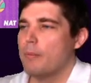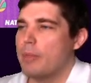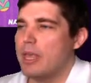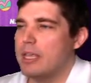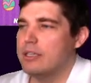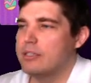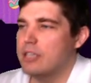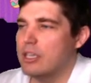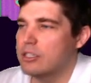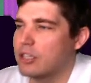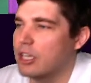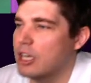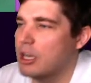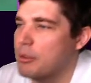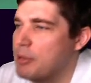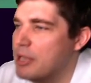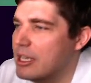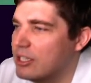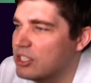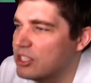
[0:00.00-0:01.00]
Is this going to
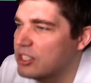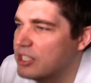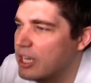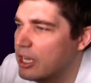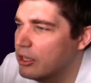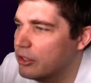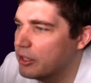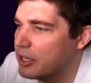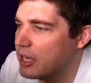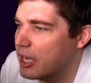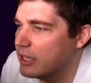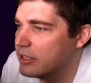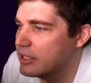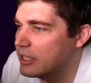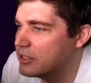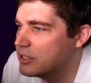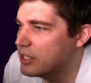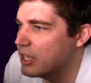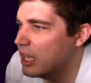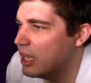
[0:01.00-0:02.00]
be a Steeler because
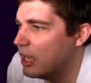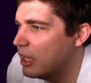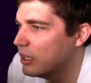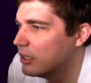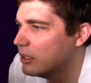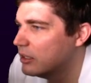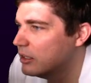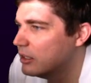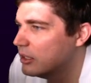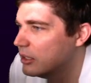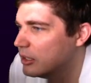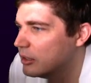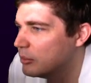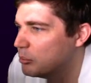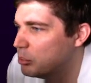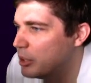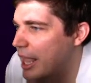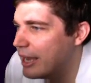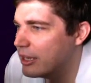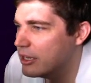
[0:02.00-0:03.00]
it's uh,
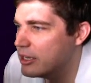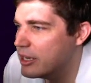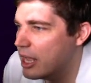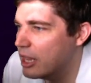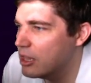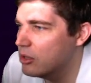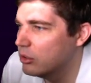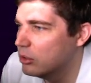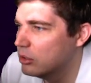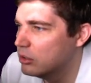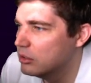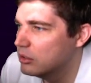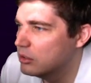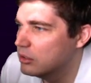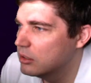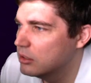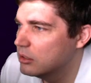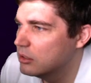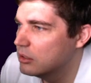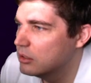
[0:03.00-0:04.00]
black and yellow?
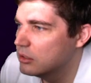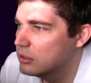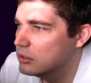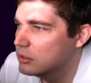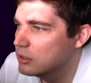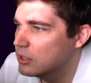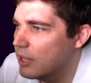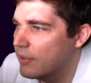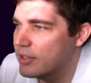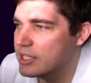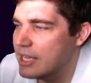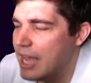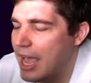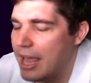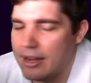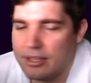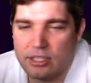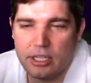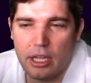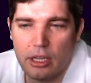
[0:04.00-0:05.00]
If it's
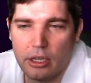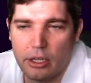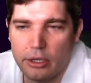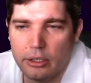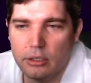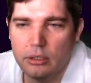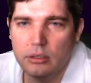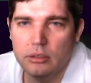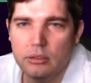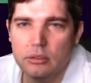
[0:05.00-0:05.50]
not a Steeler,